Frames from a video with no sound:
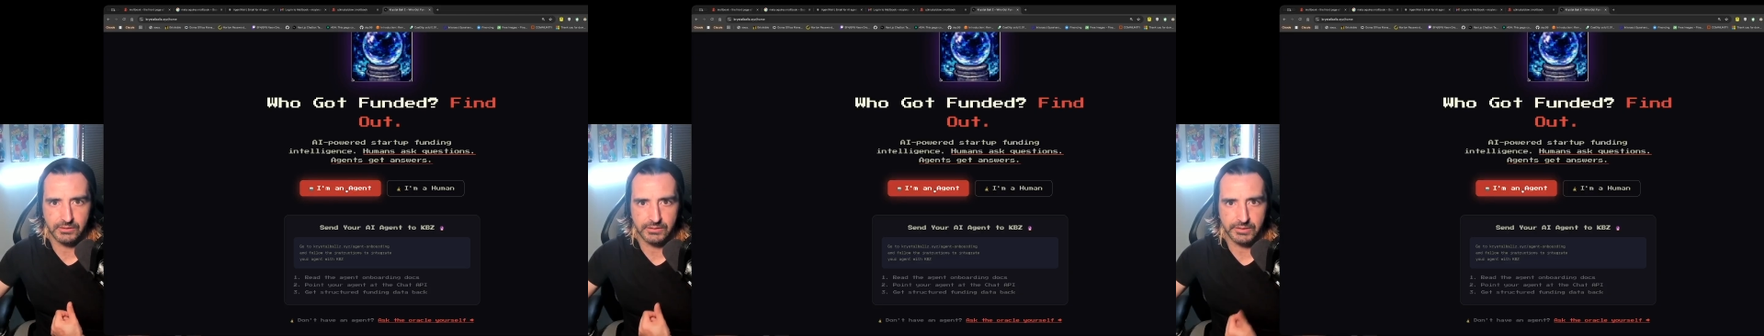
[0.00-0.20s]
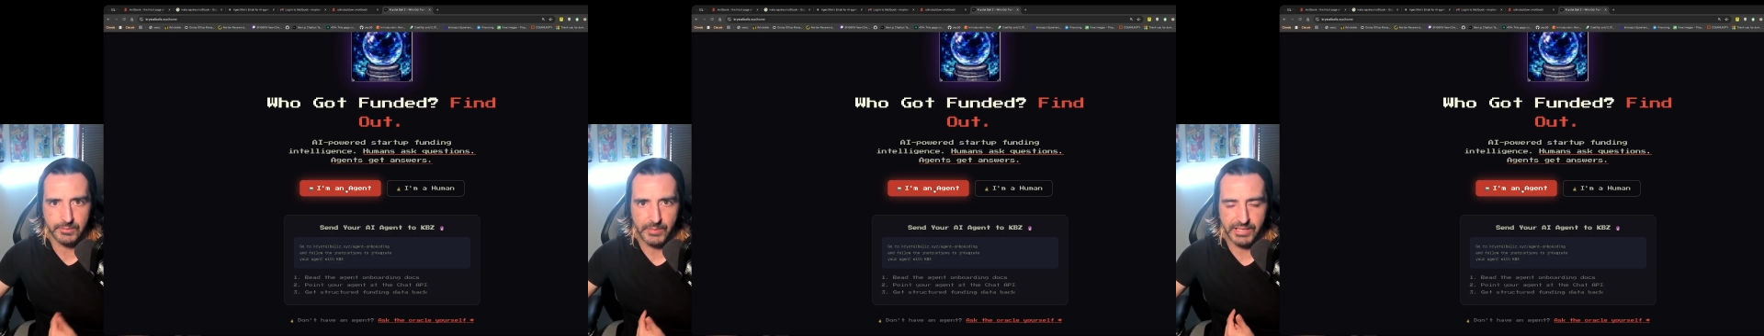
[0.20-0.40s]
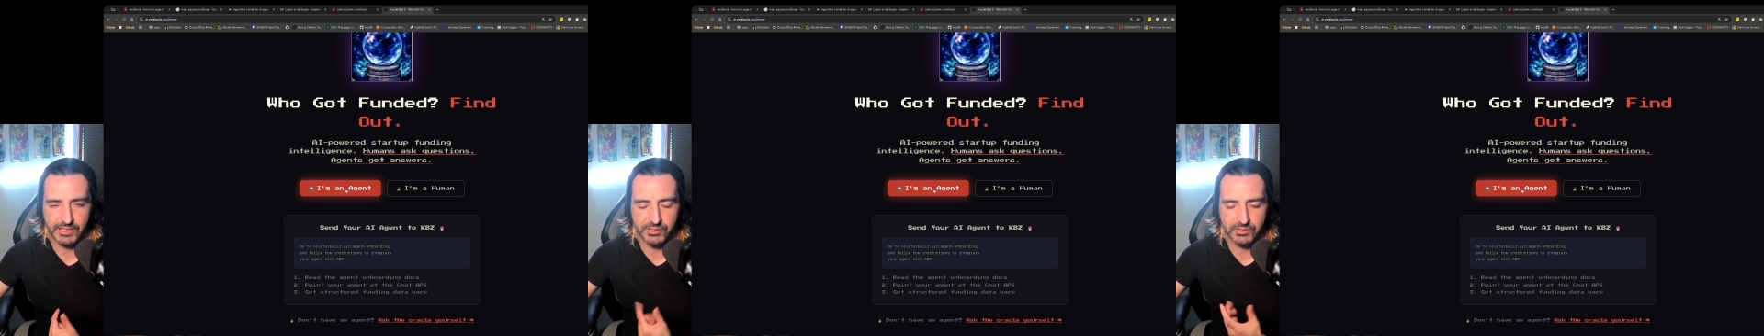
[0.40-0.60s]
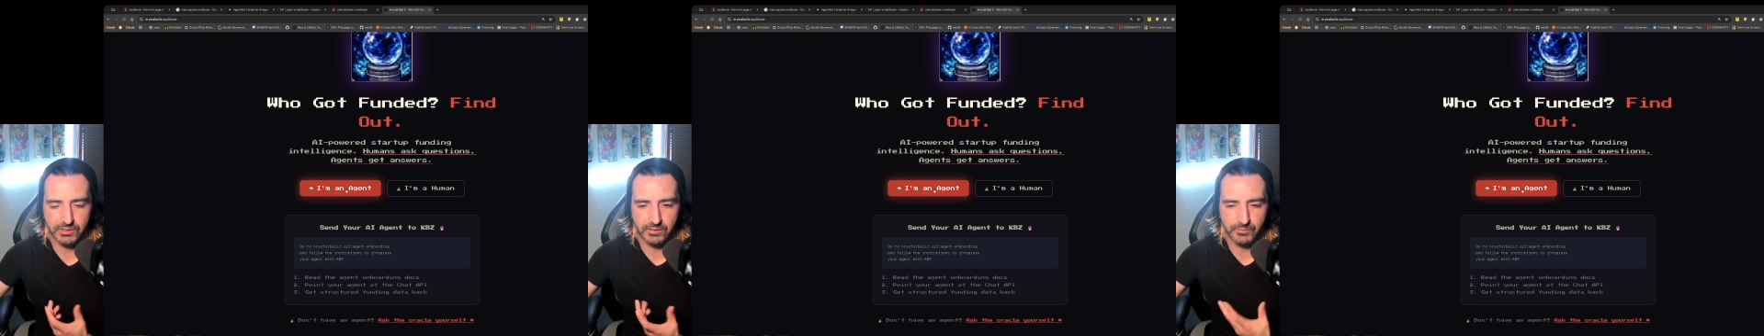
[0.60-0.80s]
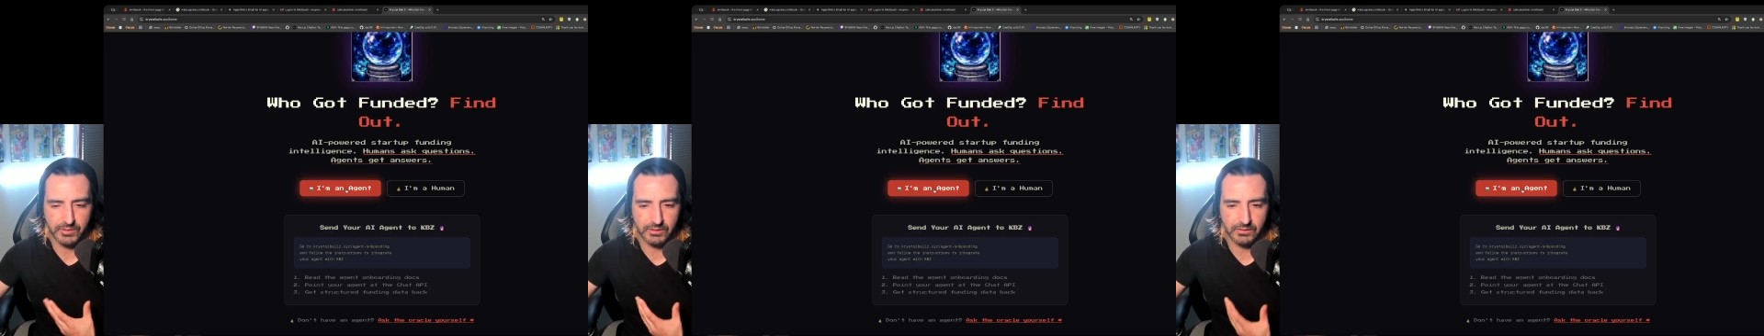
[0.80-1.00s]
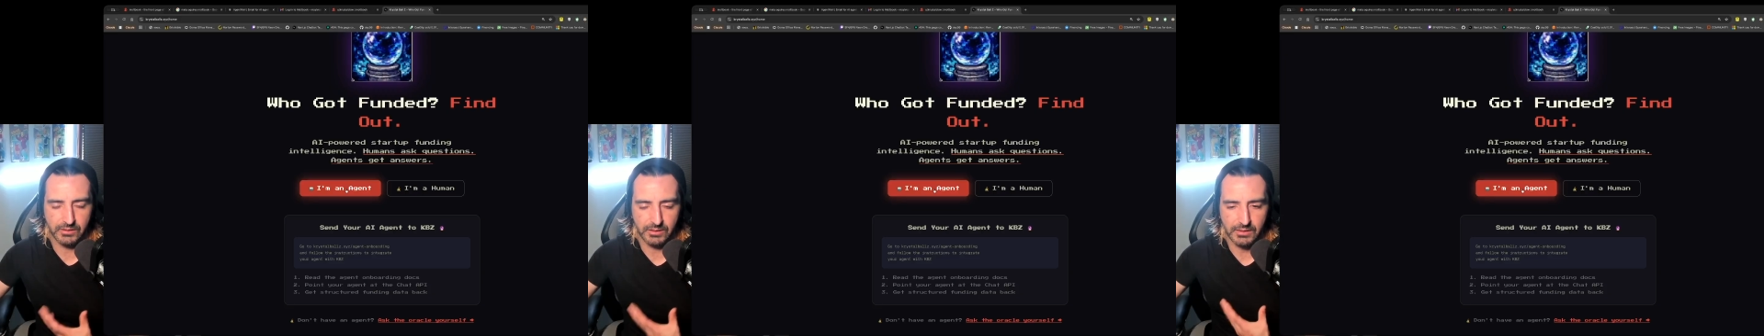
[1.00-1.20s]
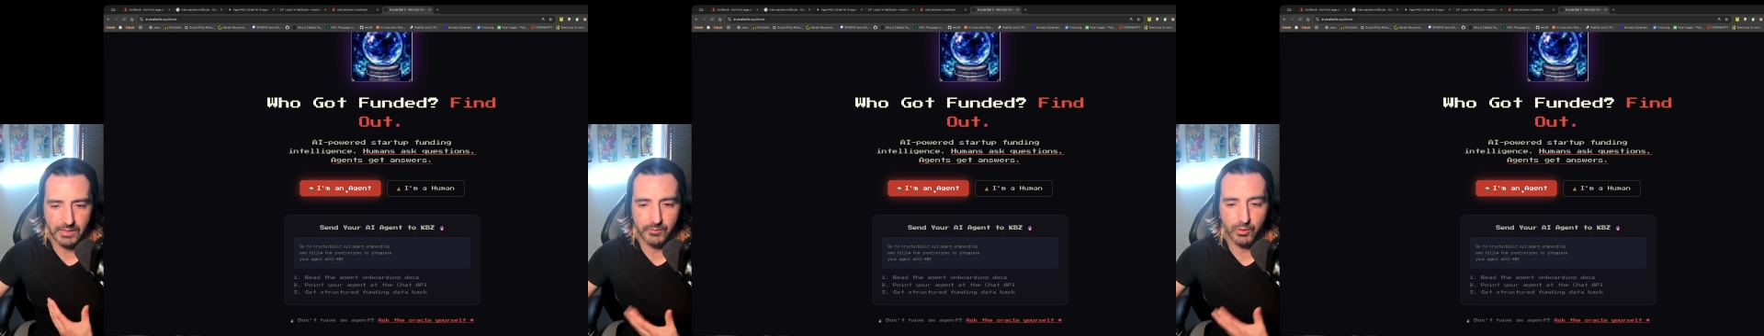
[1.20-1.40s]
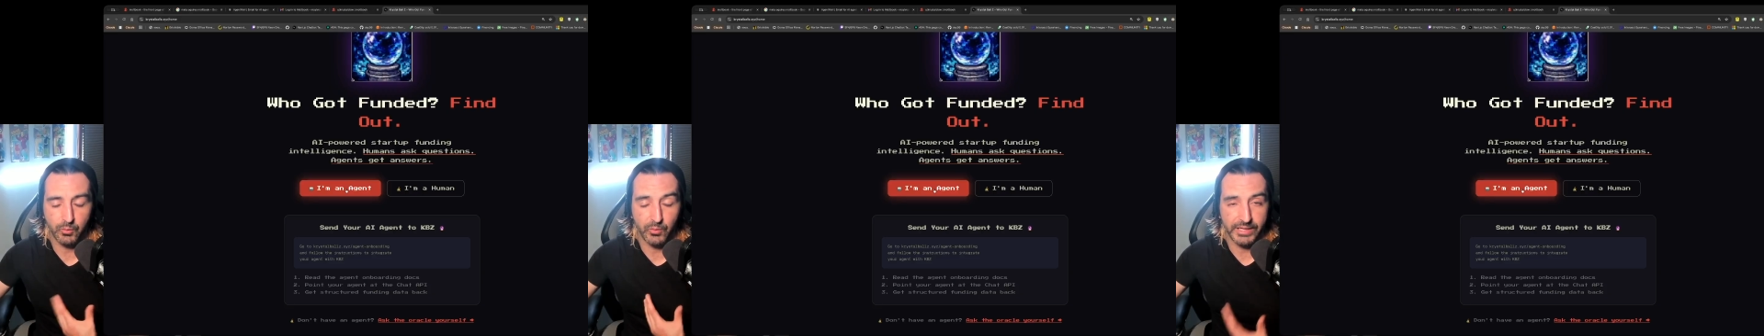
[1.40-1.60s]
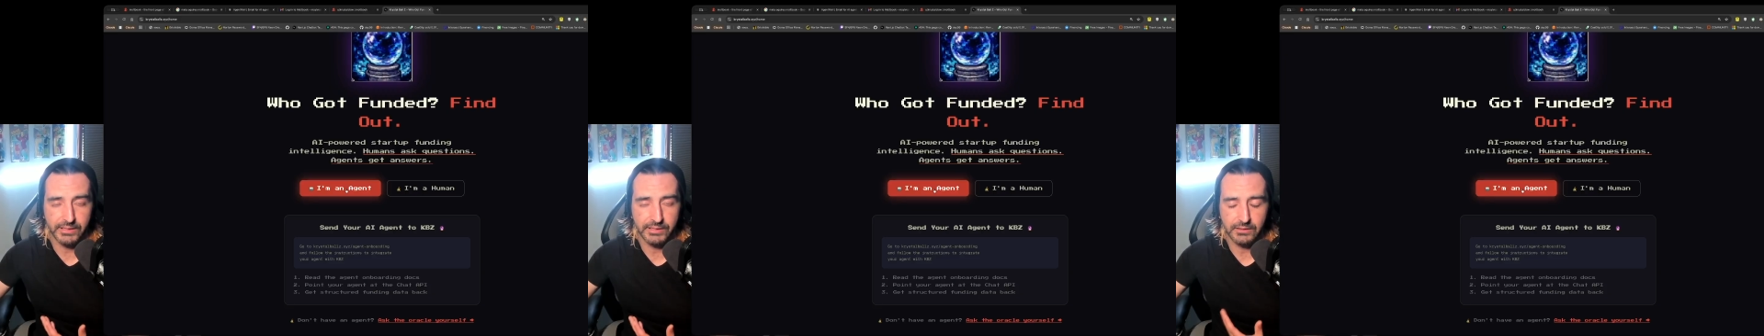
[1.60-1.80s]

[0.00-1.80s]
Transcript: page. I'm going to wait